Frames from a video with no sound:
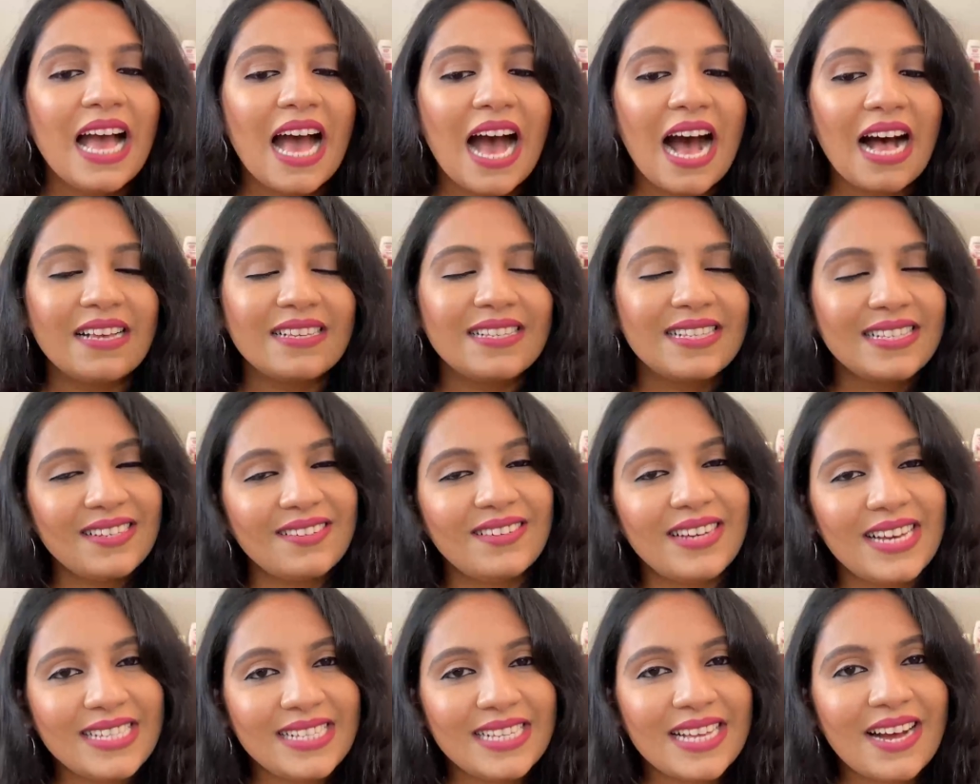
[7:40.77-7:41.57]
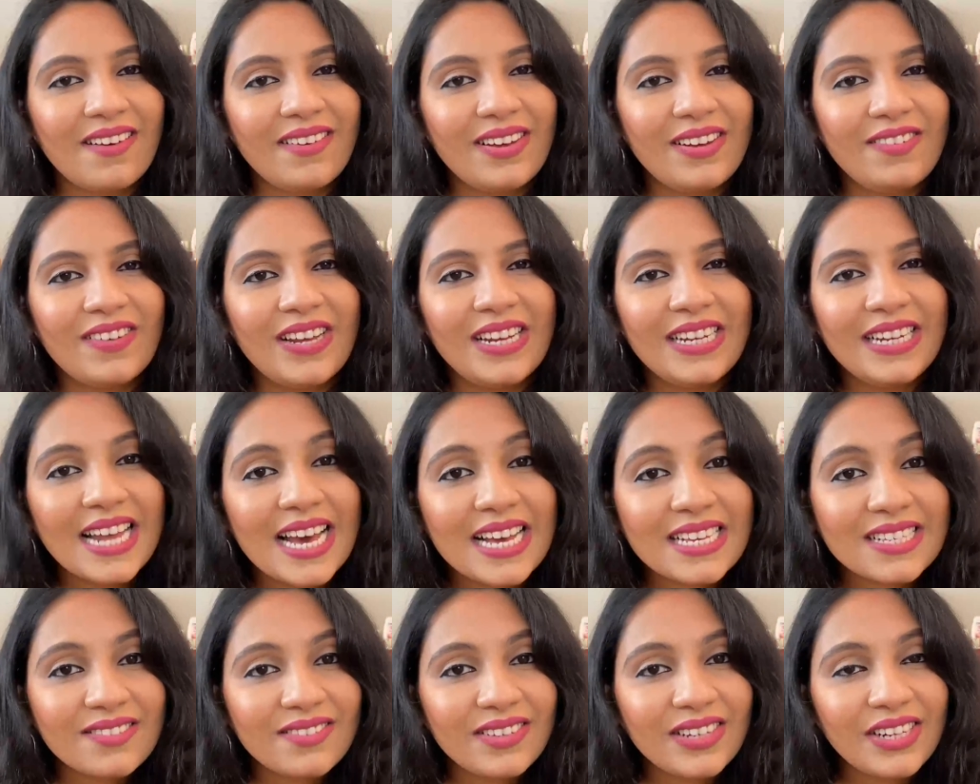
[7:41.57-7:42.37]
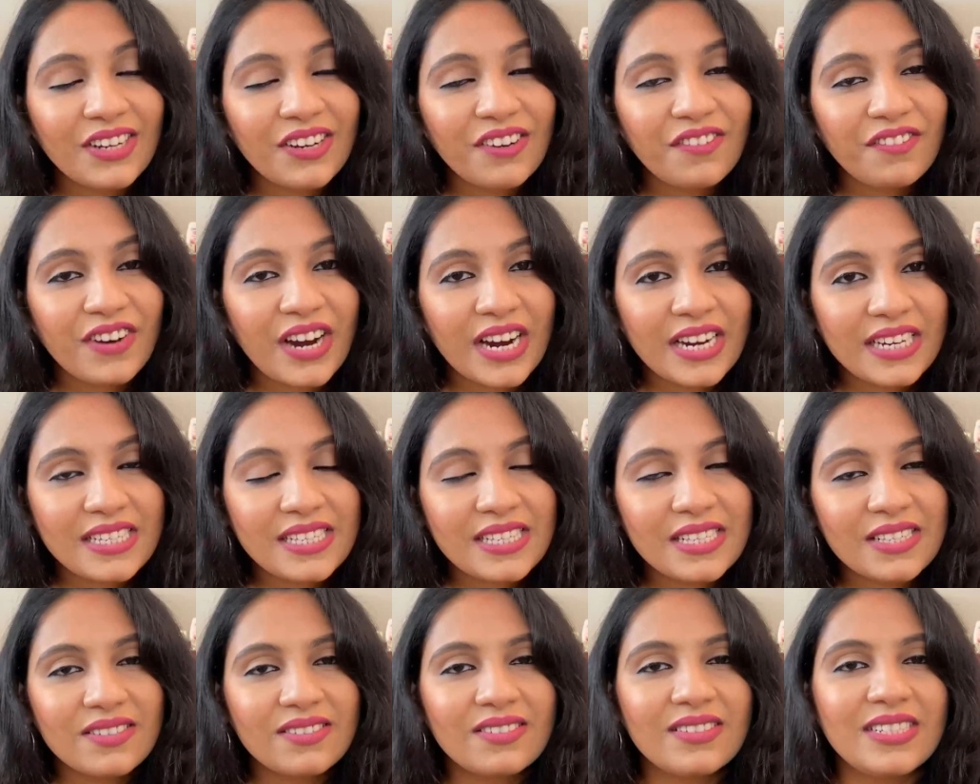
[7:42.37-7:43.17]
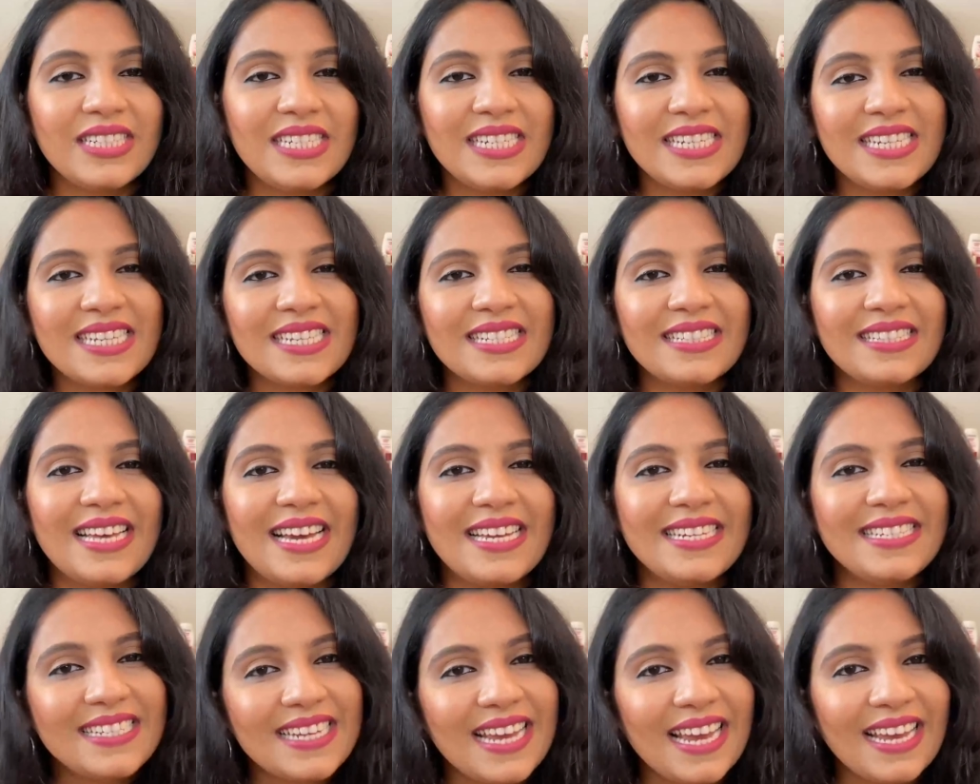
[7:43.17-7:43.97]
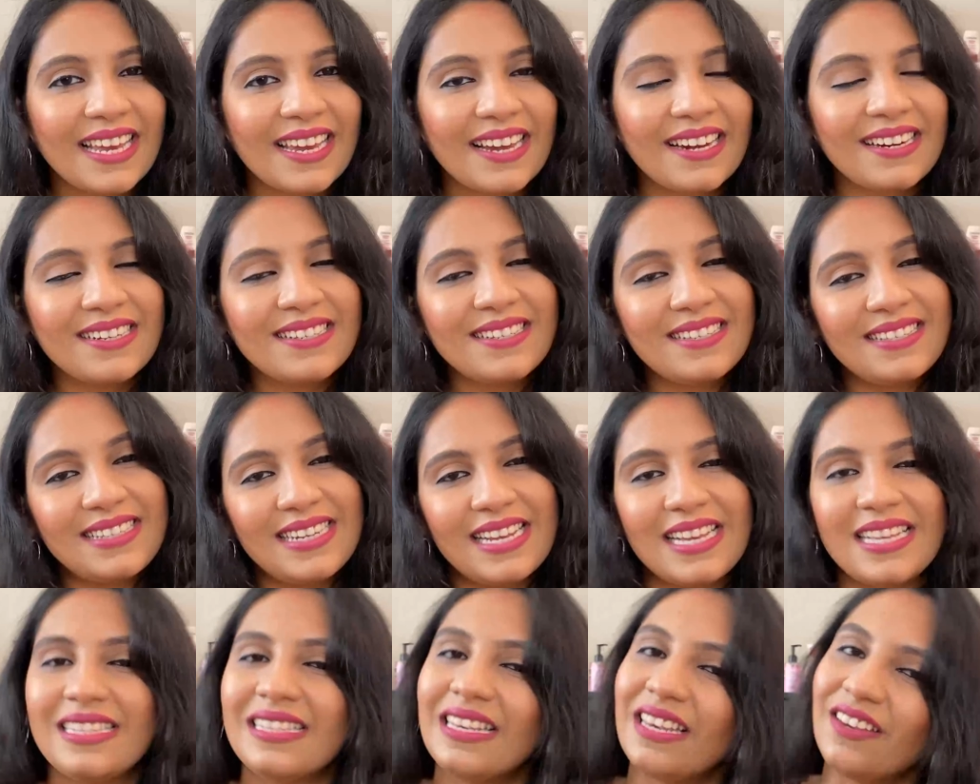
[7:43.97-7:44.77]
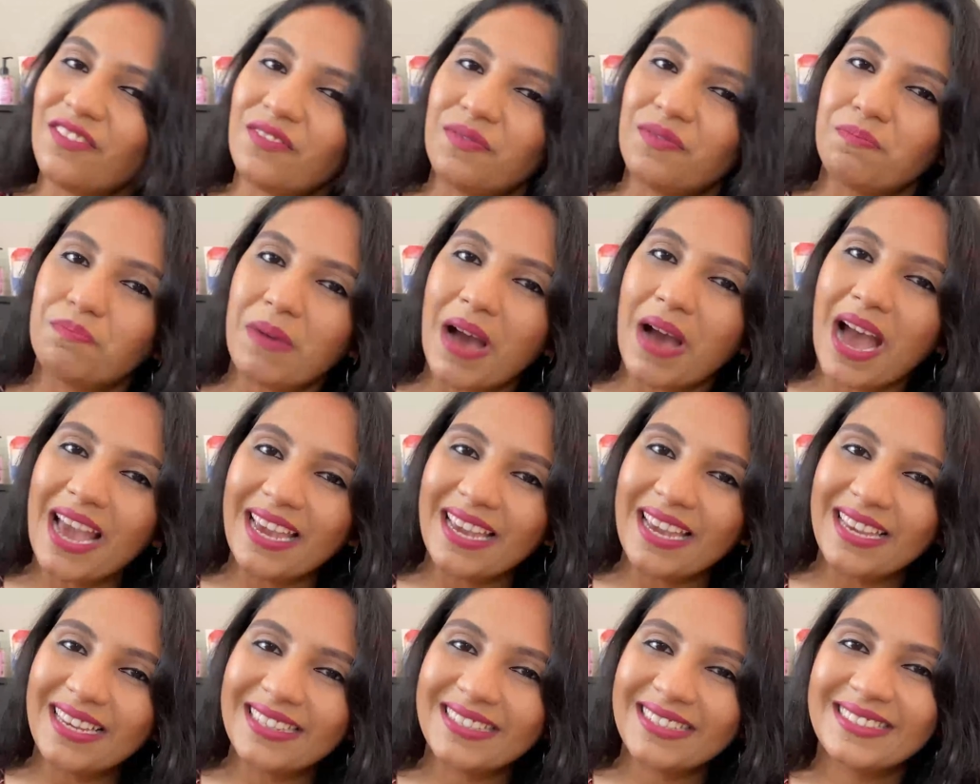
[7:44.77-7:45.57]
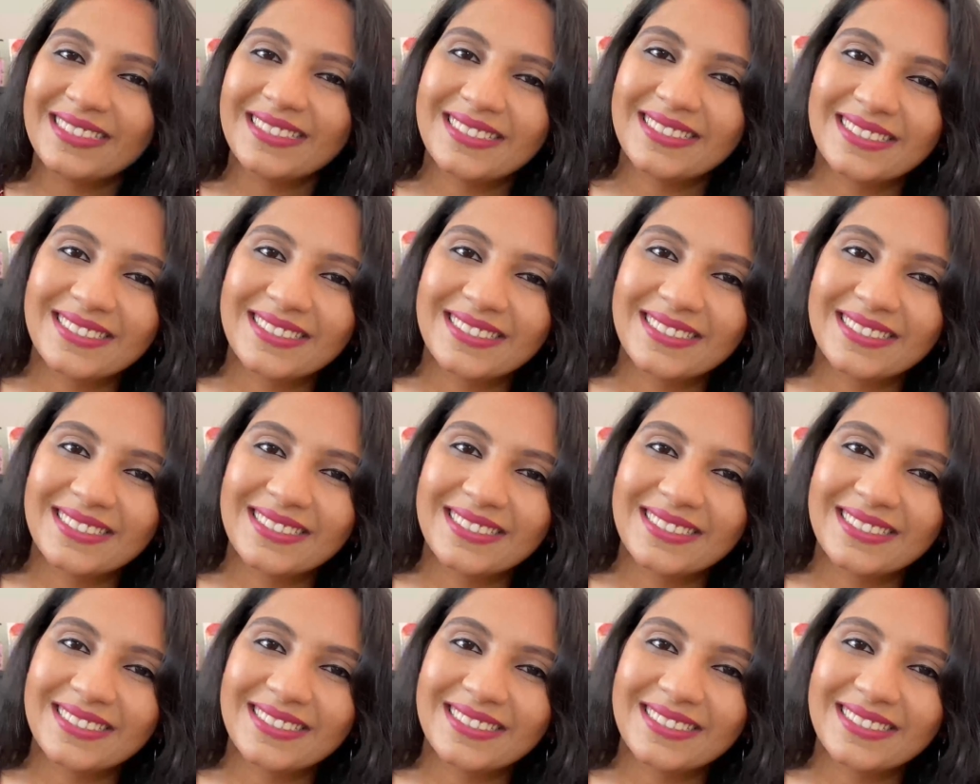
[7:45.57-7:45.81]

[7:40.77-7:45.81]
I'll see you guys now in my next video very soon. Till then, take care, stay safe, bye.